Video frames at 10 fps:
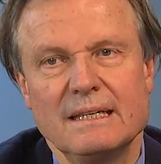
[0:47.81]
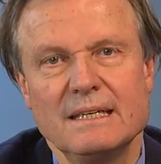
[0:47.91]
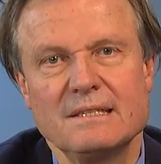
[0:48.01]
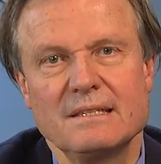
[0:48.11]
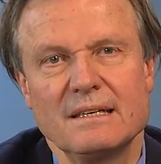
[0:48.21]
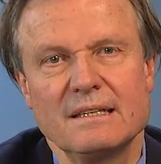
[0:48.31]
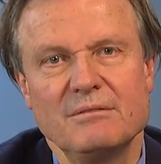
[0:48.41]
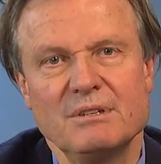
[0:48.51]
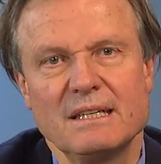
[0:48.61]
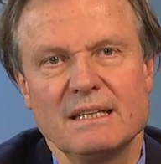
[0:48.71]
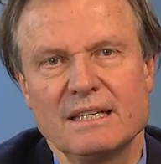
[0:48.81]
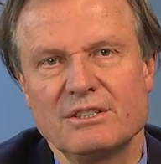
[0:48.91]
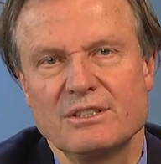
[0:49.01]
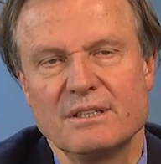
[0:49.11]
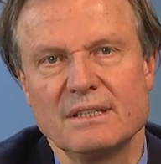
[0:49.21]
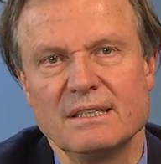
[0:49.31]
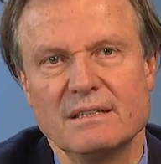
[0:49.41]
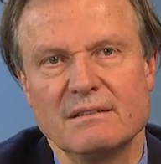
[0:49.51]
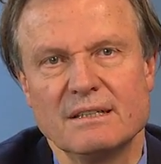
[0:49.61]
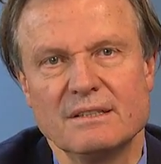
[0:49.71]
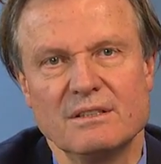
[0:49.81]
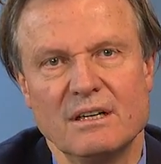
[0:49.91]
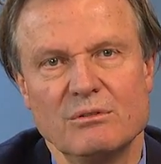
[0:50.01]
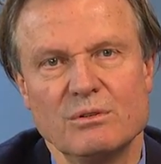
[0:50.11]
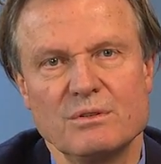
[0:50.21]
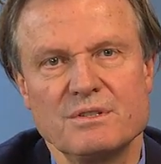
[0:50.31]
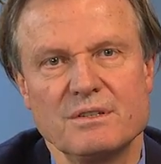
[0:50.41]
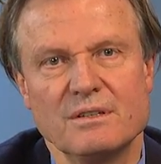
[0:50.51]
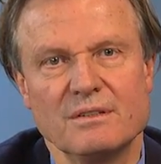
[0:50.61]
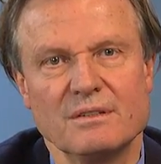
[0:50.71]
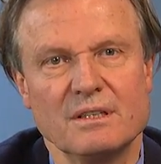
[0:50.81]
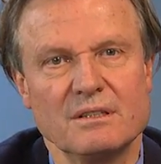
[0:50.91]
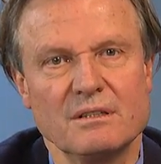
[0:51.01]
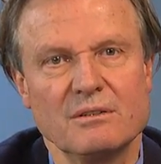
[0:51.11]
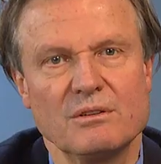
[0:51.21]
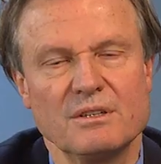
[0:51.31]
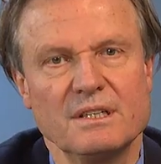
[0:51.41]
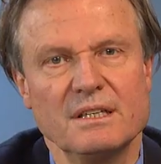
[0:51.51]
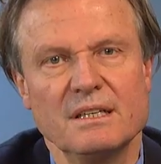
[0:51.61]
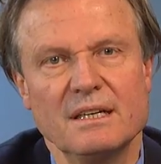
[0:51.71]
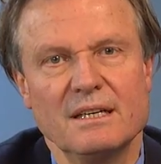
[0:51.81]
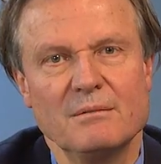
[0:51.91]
He's uh, giving a lecture here in Davos on uh, the coronary